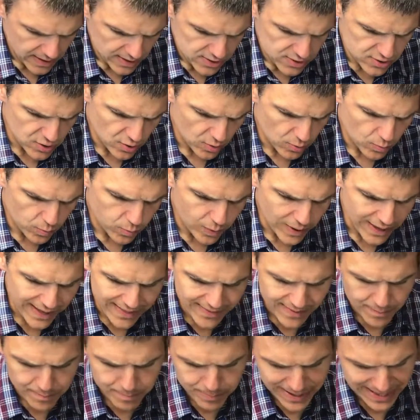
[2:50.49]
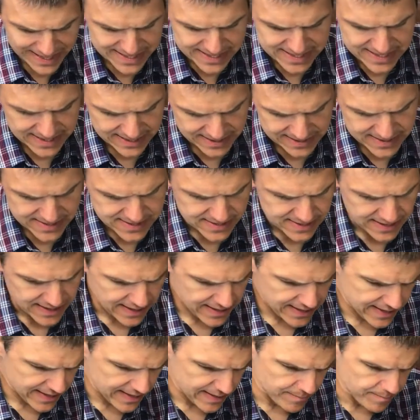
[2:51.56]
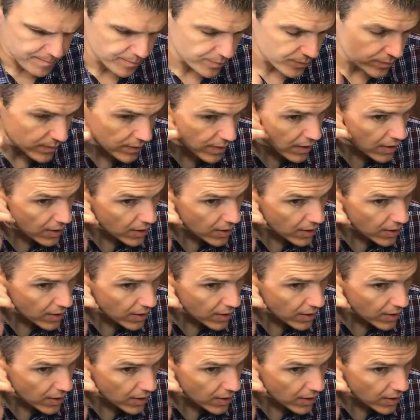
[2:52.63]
So what are the basics? Um,